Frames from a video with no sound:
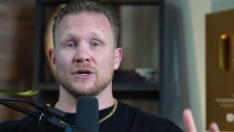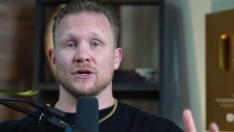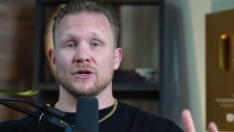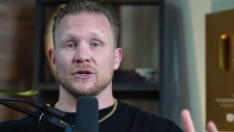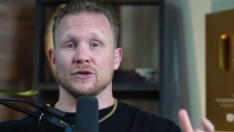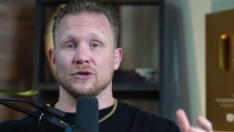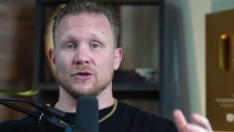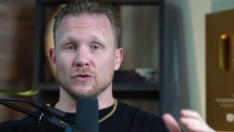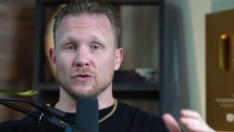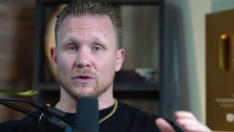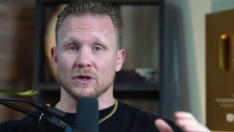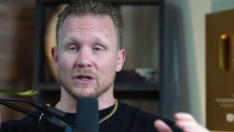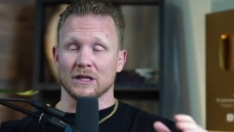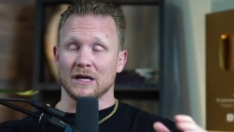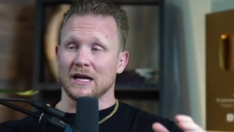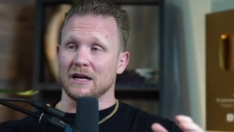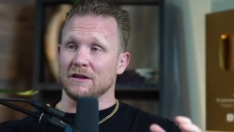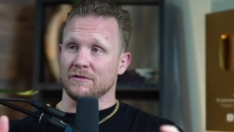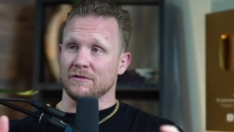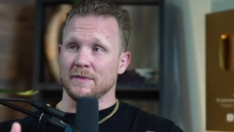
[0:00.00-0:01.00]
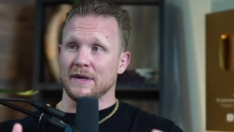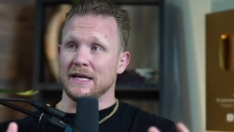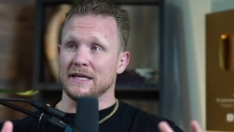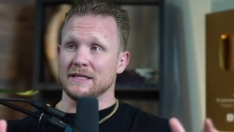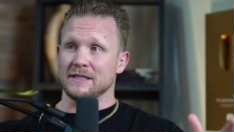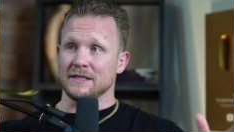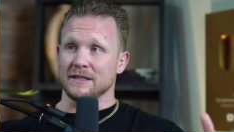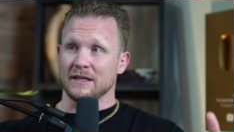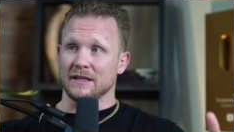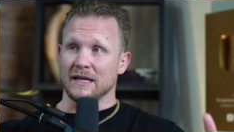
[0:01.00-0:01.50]
do a lot of
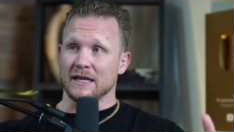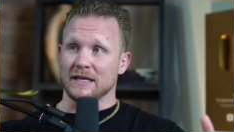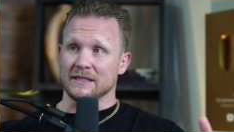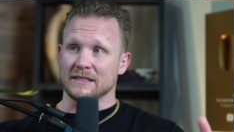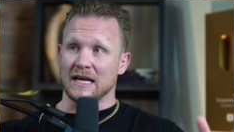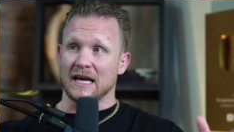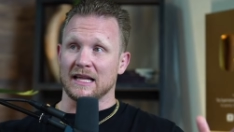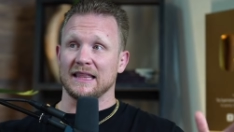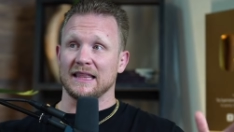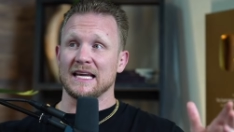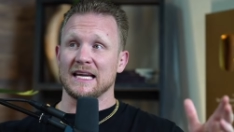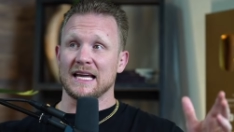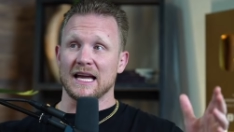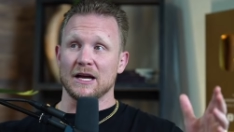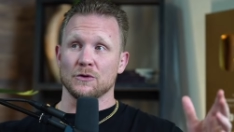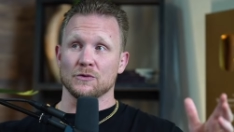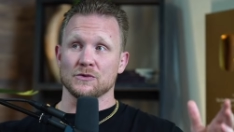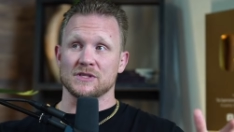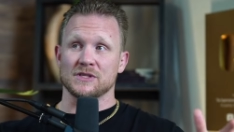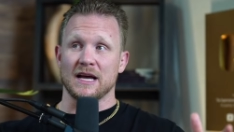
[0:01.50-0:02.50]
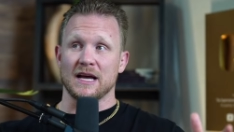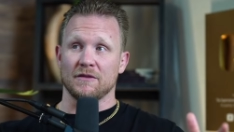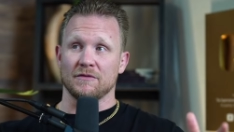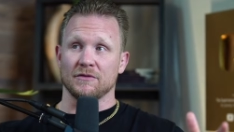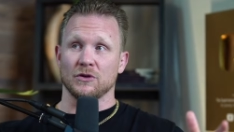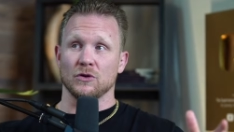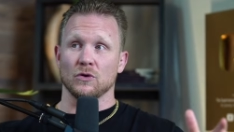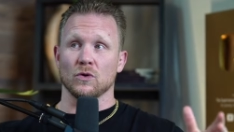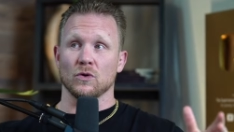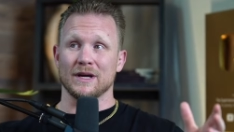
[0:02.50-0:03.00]
amazing things. I think El
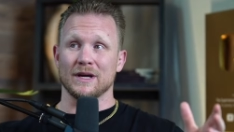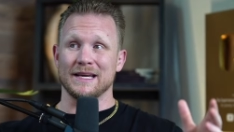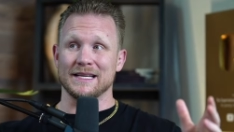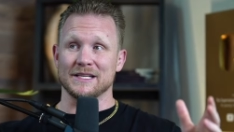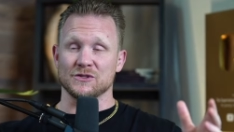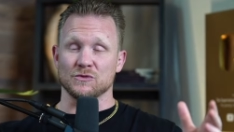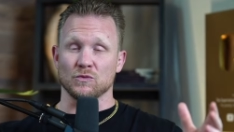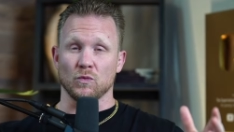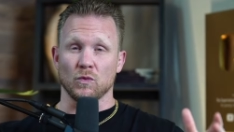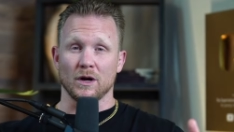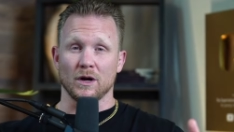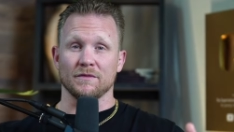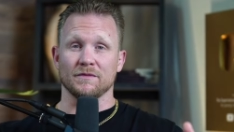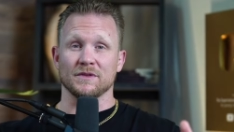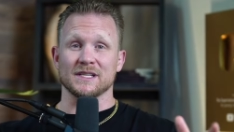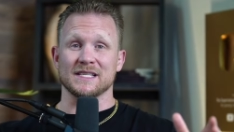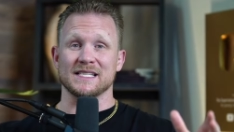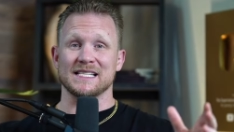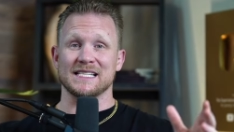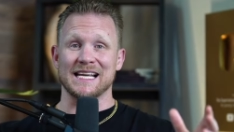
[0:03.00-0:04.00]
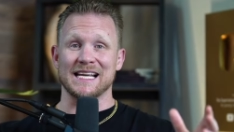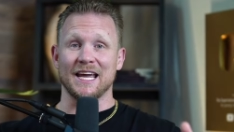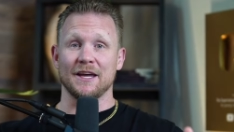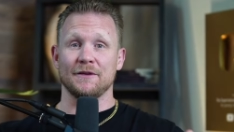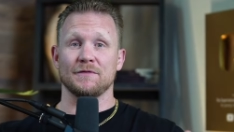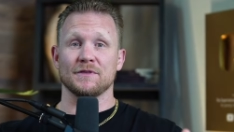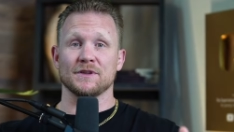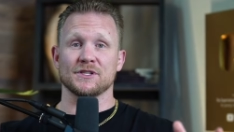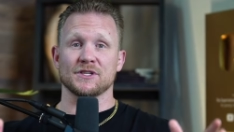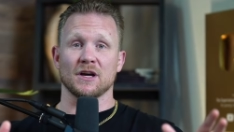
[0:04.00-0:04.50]
Salvador is one of the
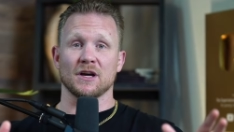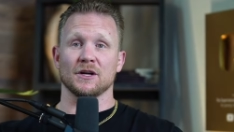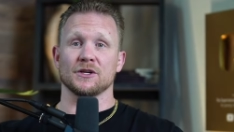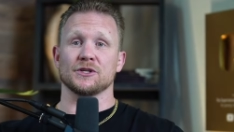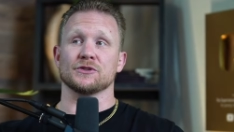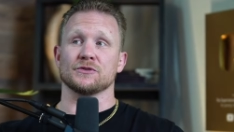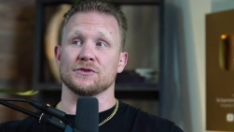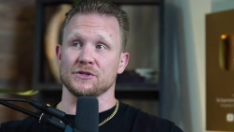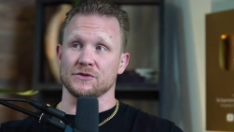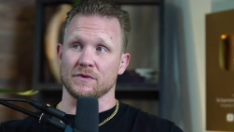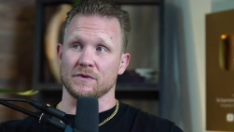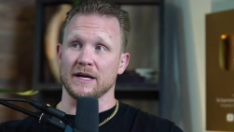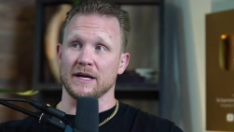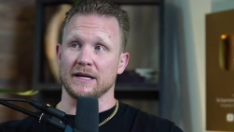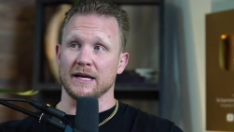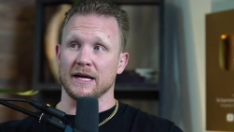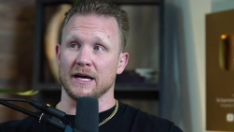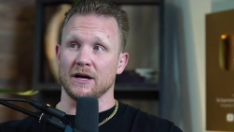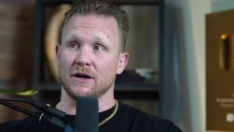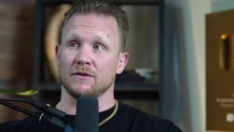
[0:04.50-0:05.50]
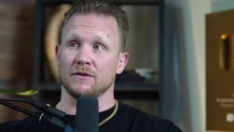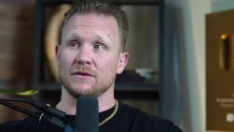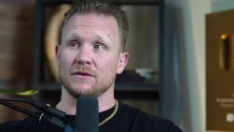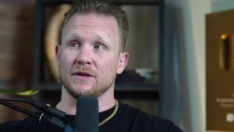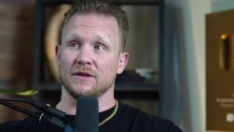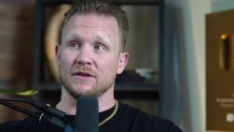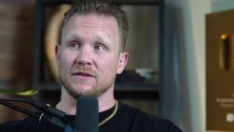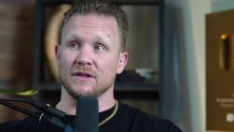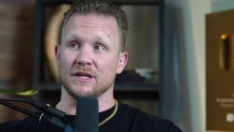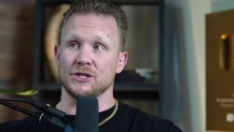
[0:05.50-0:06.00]
safest countries right now
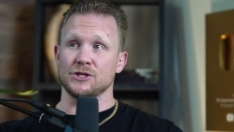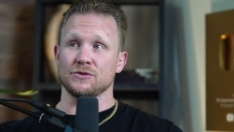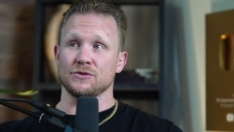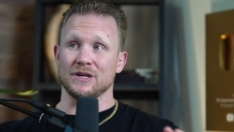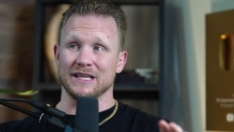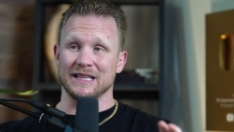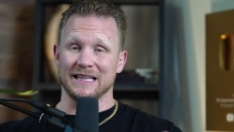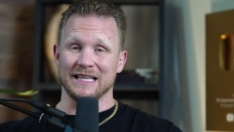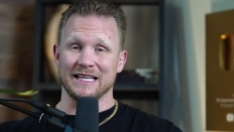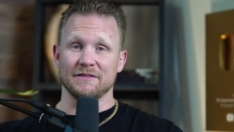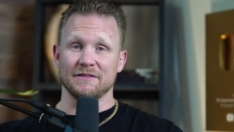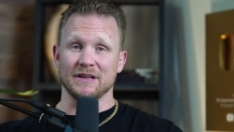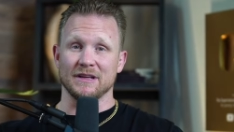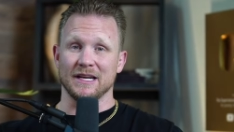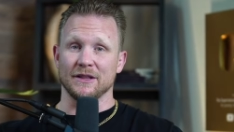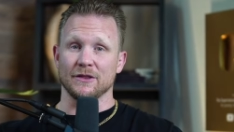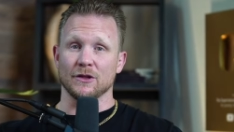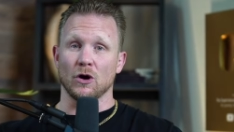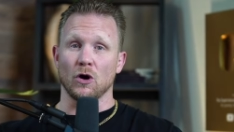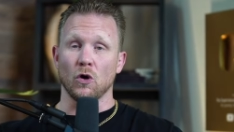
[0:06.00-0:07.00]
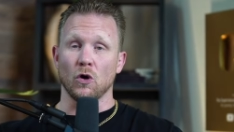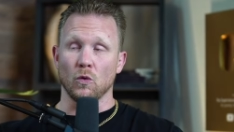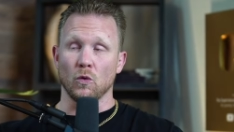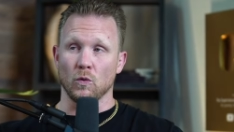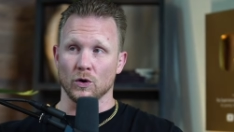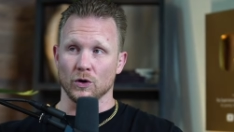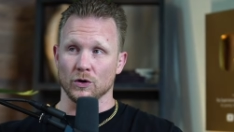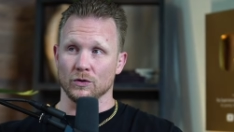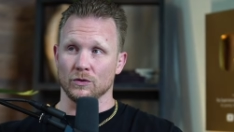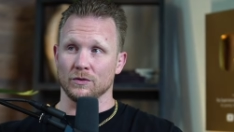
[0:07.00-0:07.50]
that you can live in in the whole
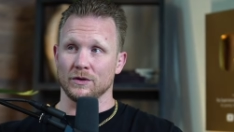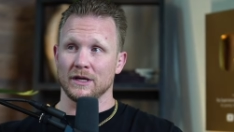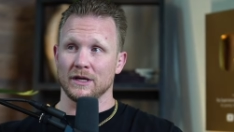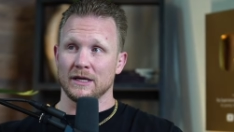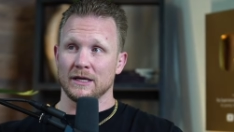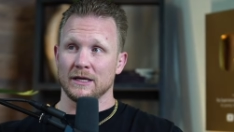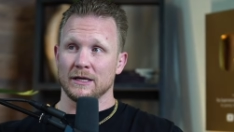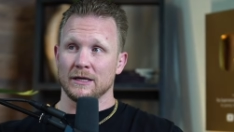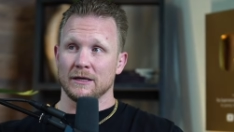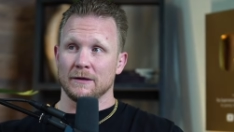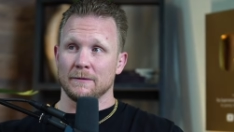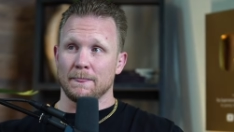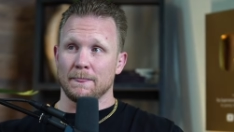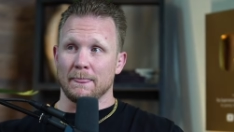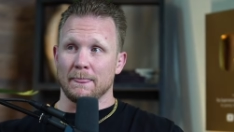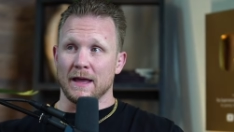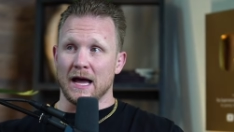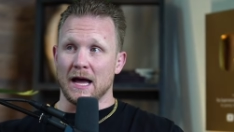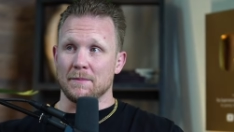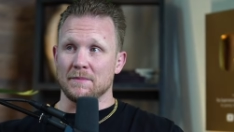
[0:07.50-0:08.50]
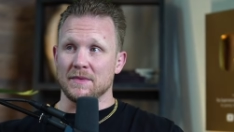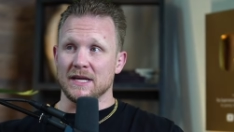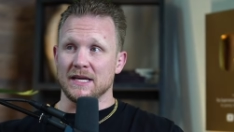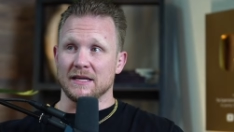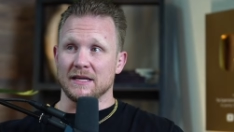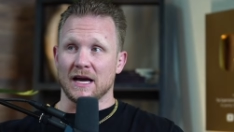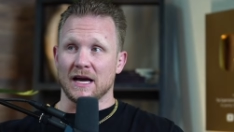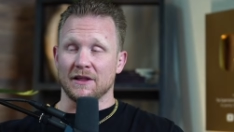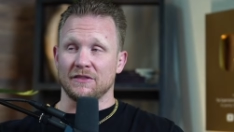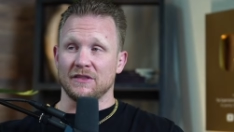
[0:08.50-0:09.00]
world. I
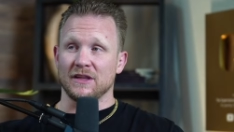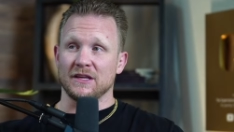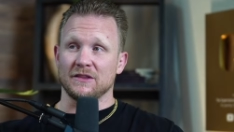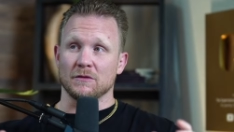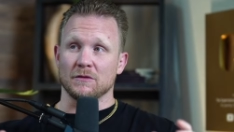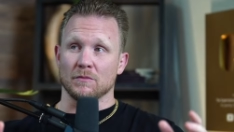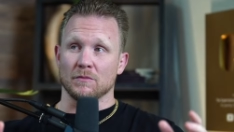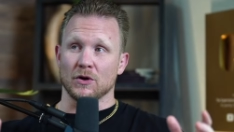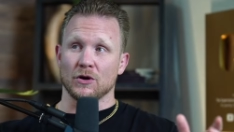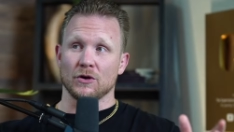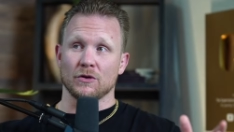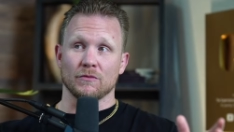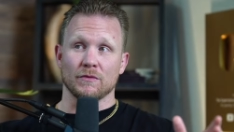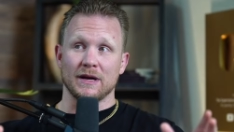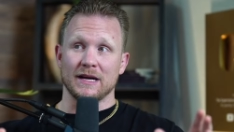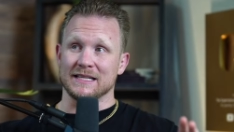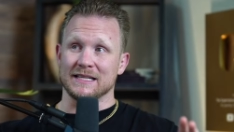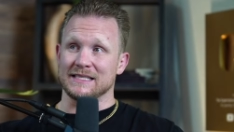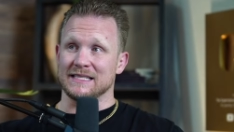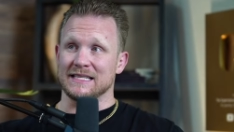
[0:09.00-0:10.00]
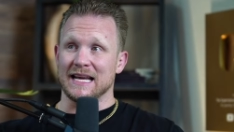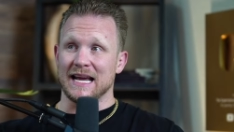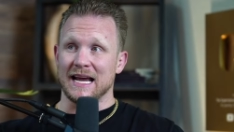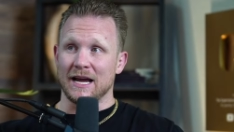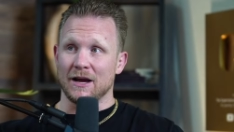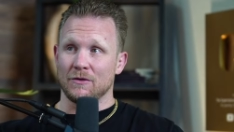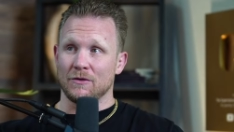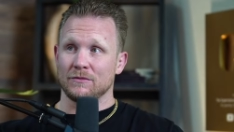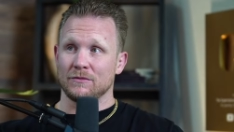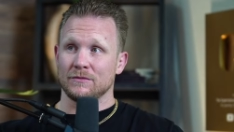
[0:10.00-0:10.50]
mean, I think the murder rate is
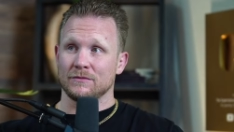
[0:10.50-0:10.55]
down.